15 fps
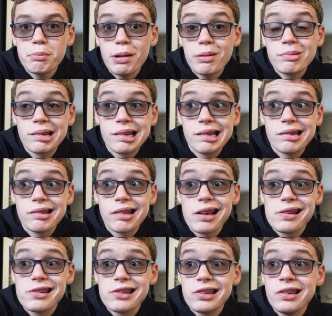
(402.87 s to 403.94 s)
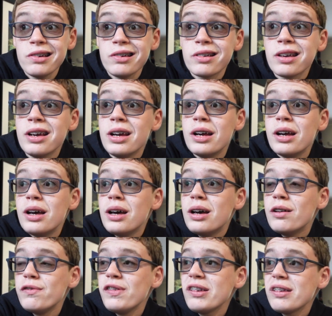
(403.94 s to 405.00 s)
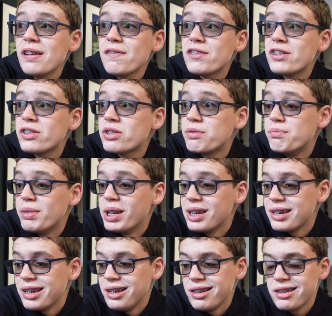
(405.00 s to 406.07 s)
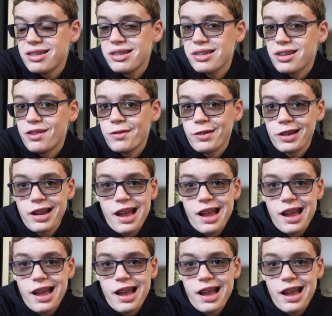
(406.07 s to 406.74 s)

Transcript: I'm gonna do that soon. First I have to do some mundane stuff like